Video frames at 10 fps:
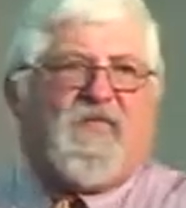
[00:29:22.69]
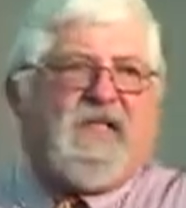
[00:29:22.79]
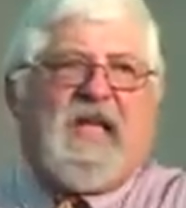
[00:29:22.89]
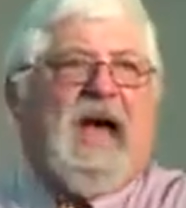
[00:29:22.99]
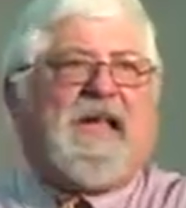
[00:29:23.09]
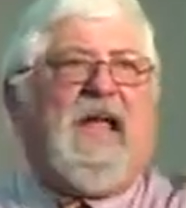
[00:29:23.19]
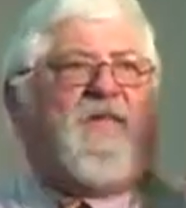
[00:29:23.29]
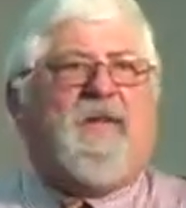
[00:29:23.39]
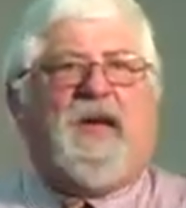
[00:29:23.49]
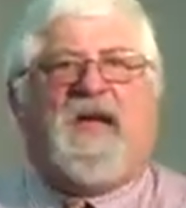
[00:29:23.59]
God gave
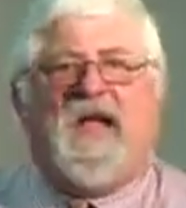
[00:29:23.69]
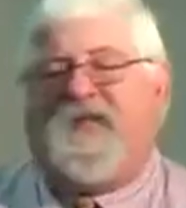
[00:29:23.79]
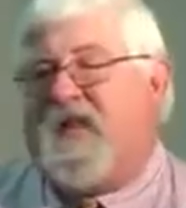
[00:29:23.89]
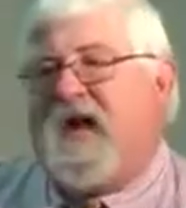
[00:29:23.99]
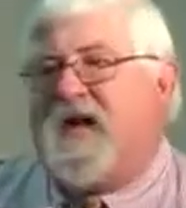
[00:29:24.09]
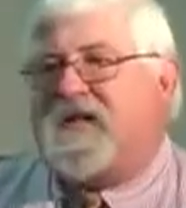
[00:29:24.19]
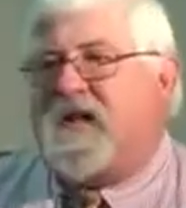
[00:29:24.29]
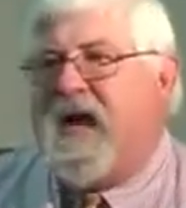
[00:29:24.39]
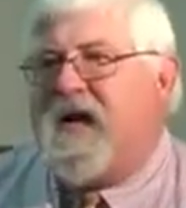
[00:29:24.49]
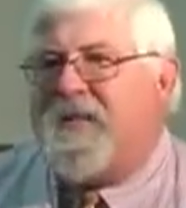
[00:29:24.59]
them a gift, and they can
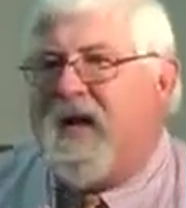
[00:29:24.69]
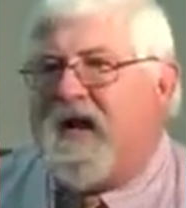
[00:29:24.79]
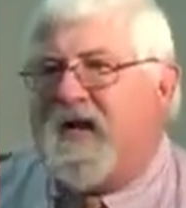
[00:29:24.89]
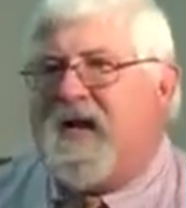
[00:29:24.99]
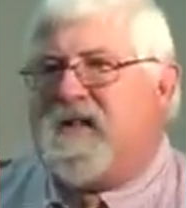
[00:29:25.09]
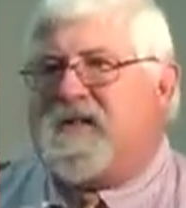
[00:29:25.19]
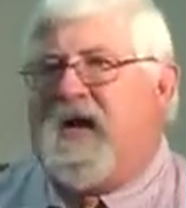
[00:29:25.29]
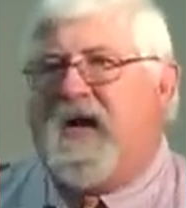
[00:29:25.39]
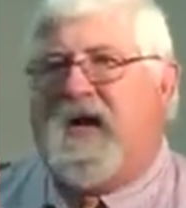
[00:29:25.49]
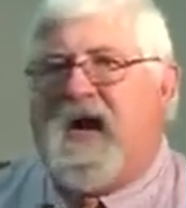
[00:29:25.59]
stand up and they can lead
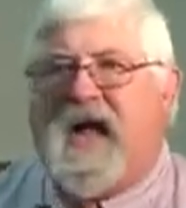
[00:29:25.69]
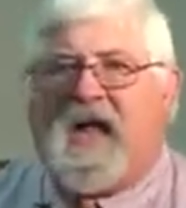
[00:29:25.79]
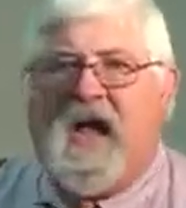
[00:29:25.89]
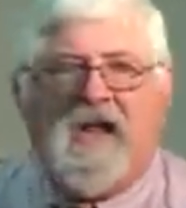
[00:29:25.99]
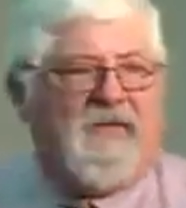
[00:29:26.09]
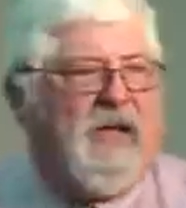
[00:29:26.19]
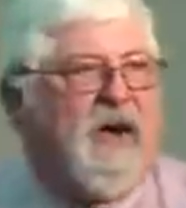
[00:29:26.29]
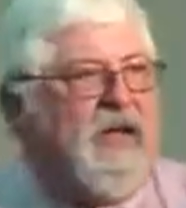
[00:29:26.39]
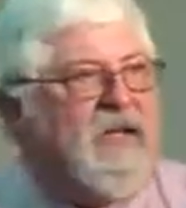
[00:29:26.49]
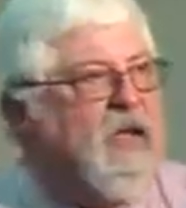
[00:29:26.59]
singing, and I can't even
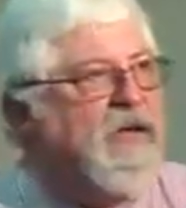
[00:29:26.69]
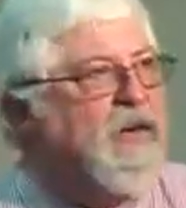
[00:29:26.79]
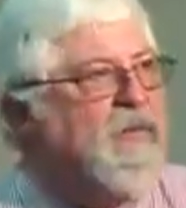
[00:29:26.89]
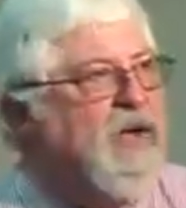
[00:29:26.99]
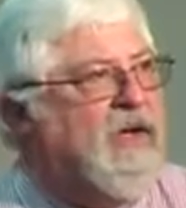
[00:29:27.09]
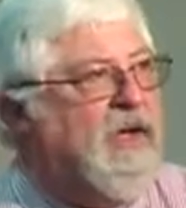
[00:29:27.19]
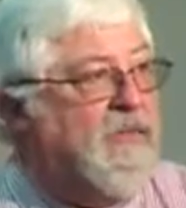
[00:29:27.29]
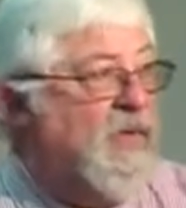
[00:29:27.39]
carry a tune in a bucket.